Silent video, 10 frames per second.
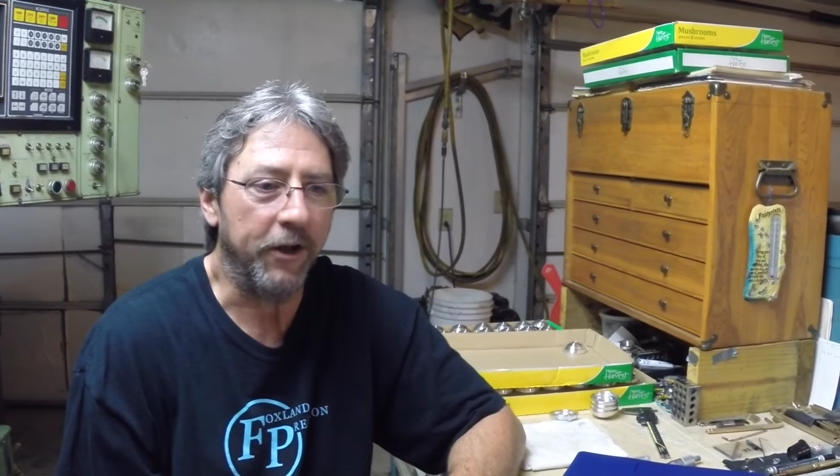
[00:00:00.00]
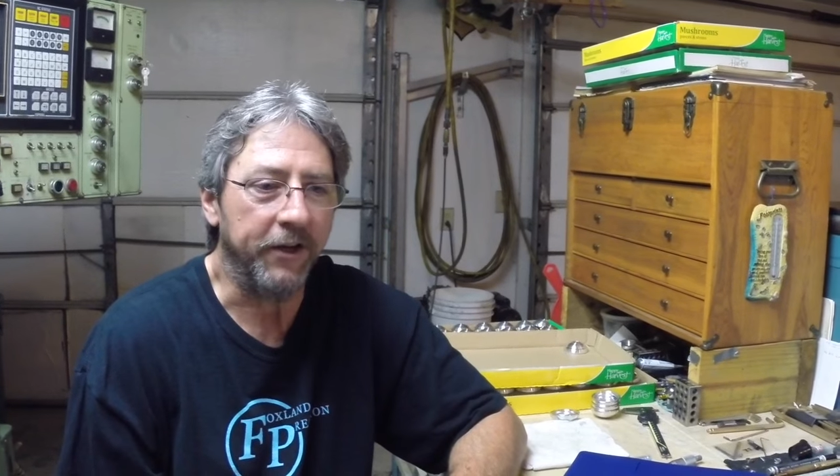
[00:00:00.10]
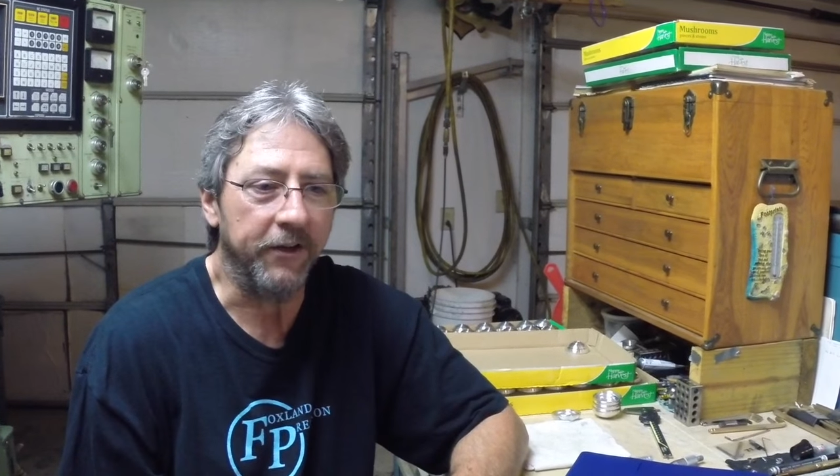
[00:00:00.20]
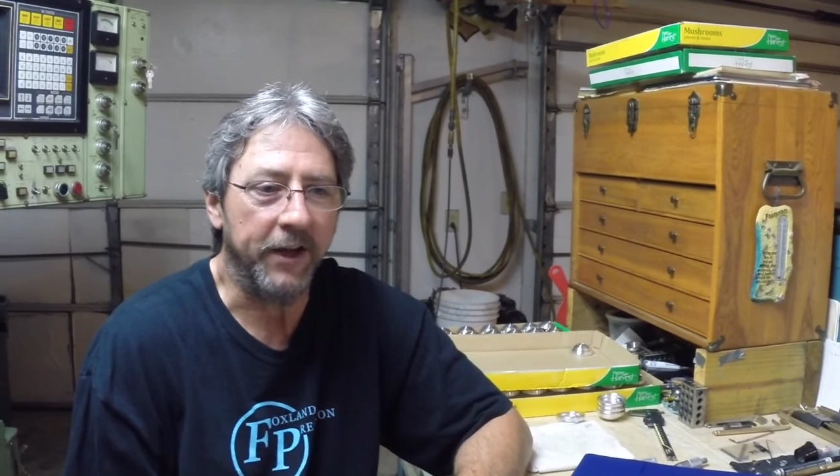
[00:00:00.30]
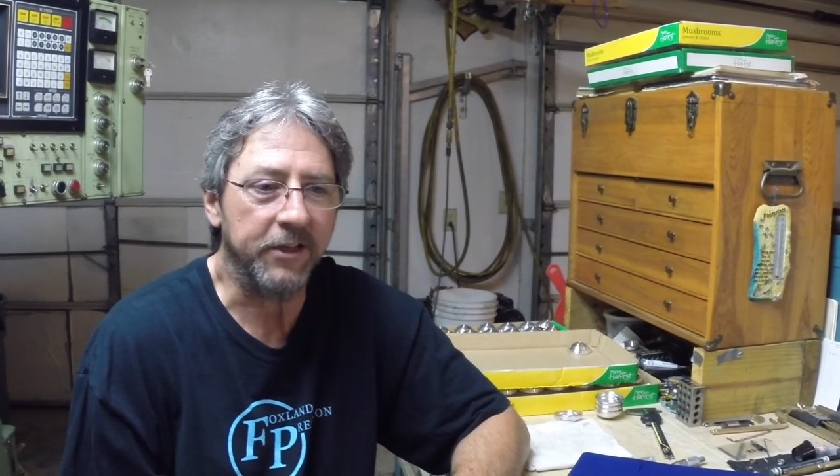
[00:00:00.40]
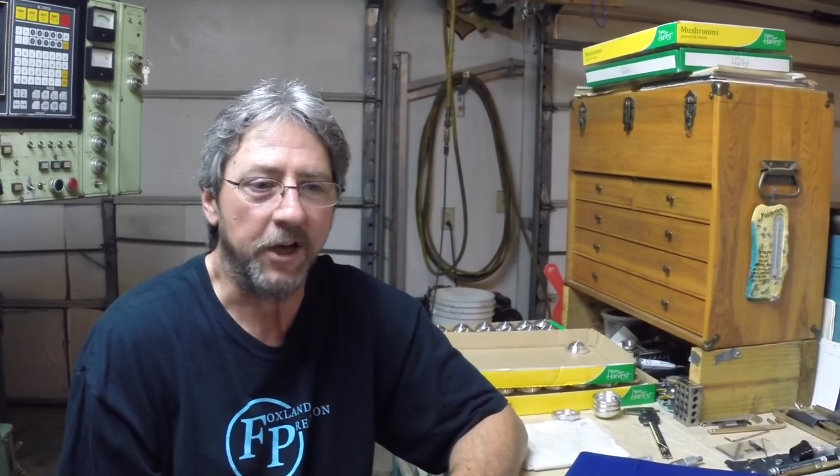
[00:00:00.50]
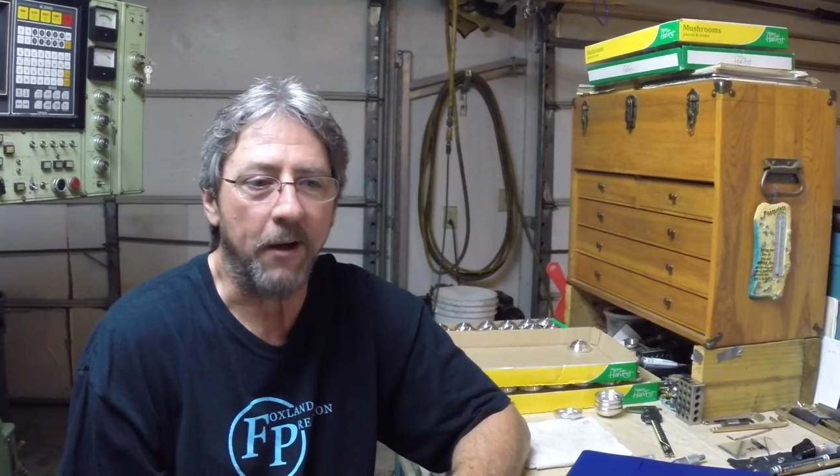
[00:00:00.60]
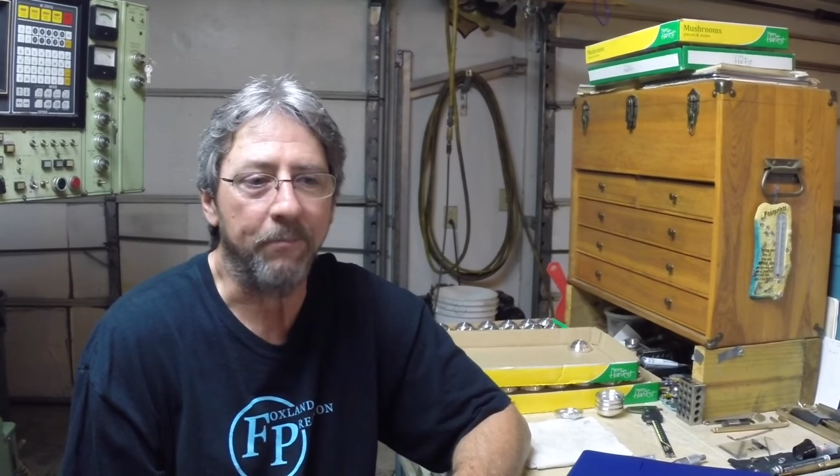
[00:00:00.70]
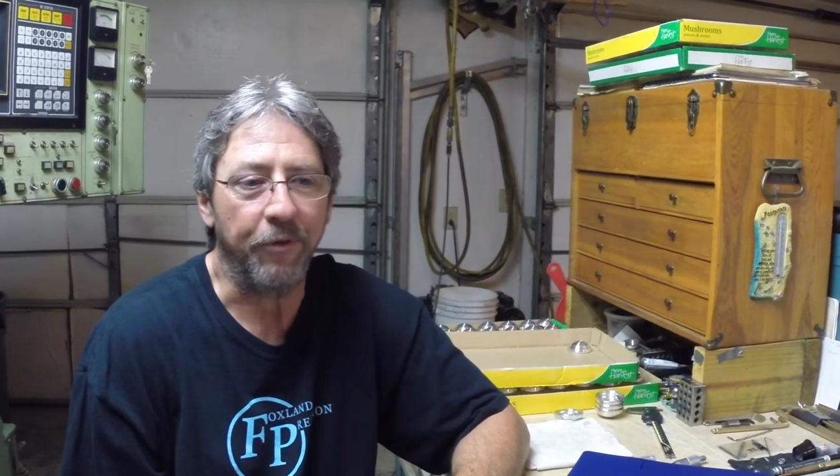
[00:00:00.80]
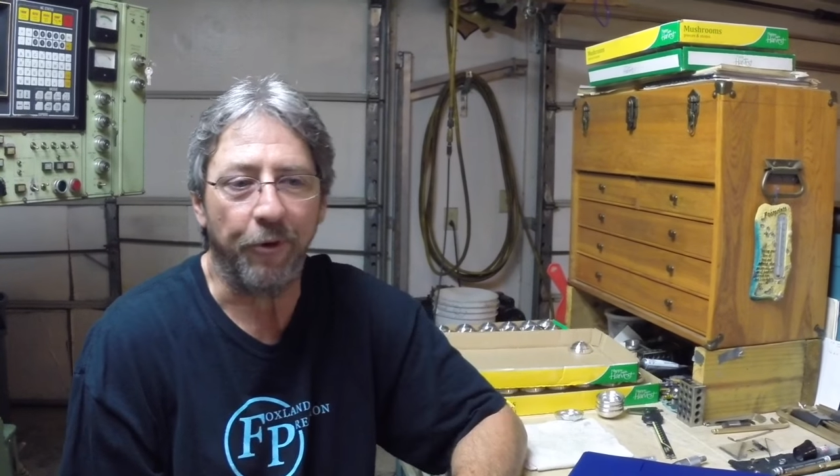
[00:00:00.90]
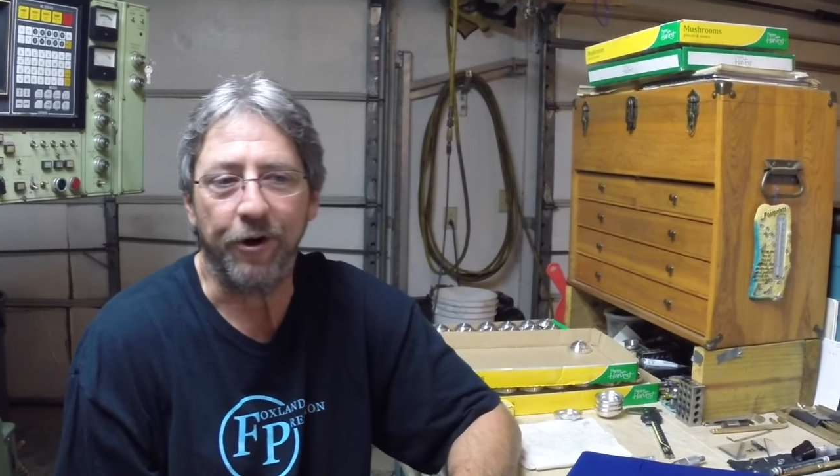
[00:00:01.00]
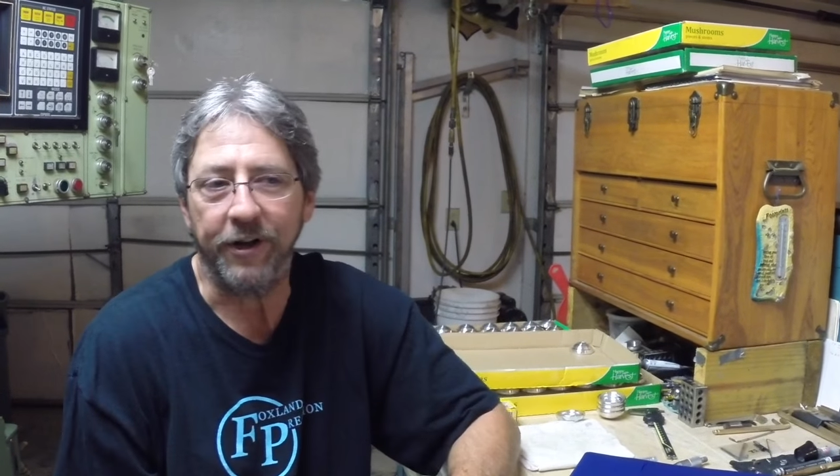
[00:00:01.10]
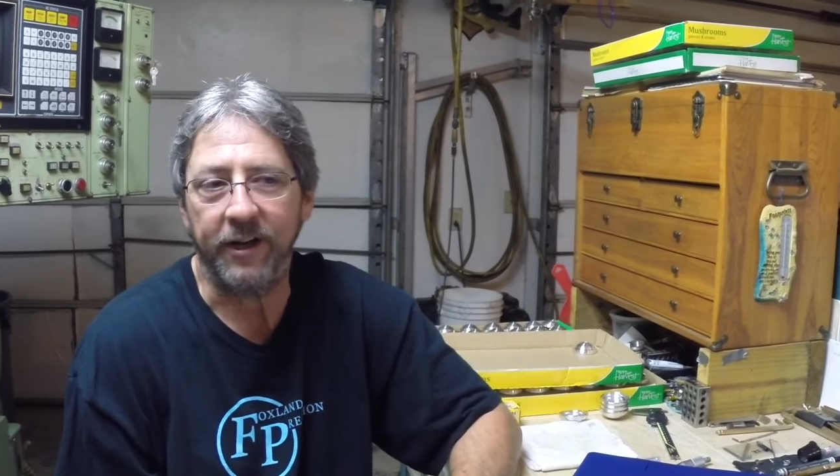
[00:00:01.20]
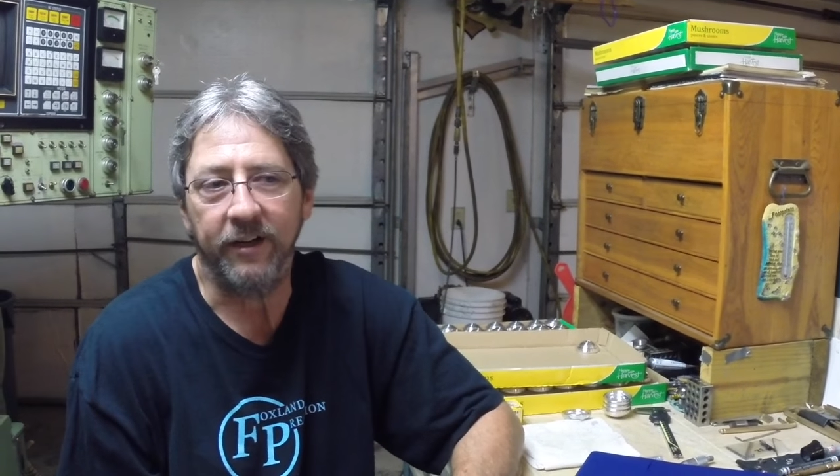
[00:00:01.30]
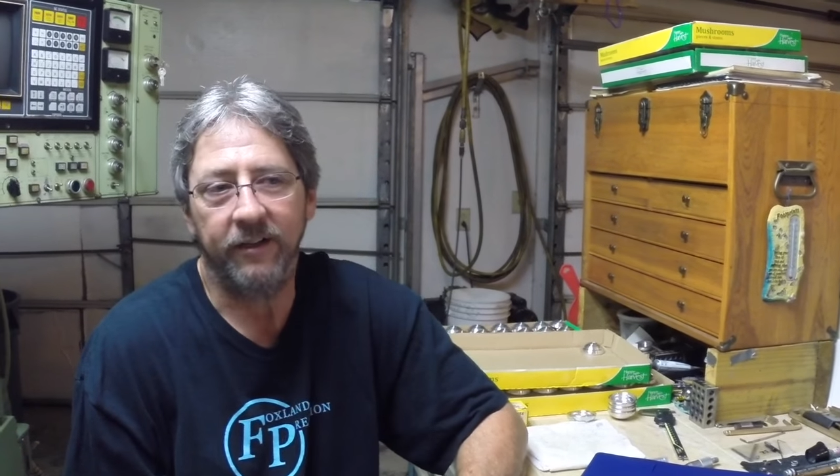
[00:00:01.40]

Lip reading: into that top three.